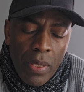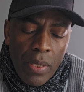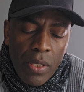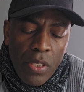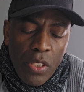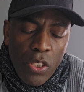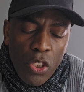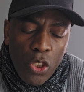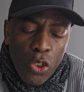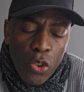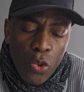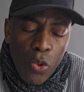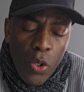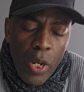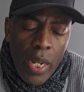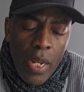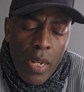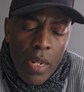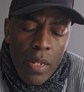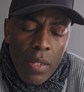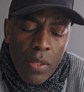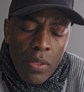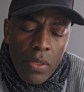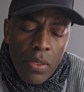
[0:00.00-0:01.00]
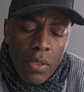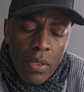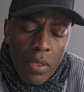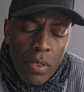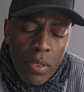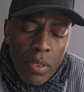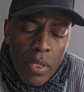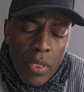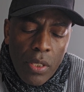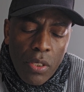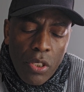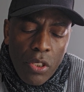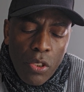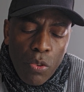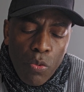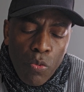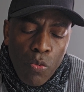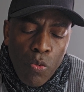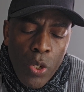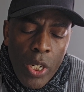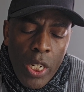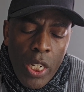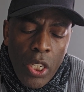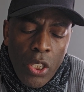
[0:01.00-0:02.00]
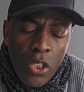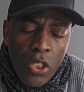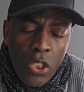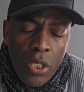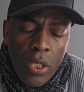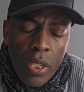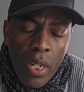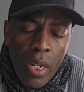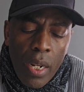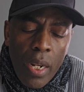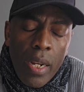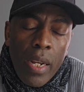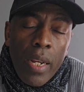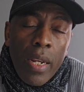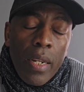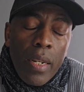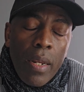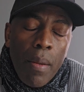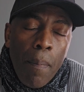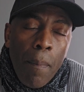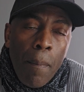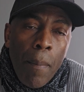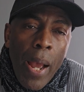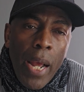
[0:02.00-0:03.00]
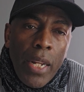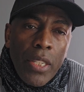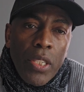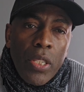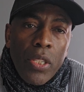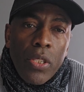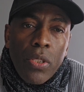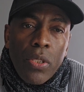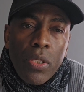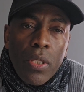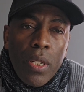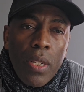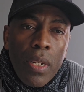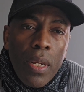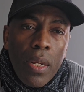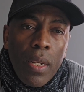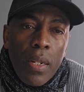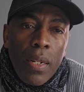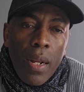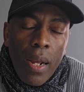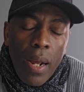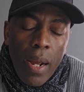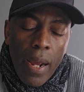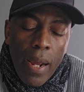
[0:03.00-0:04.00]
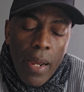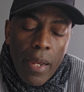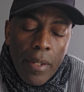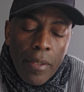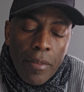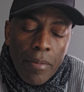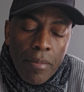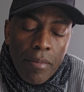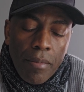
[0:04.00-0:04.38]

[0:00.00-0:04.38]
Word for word: strains that reach the majesty and high.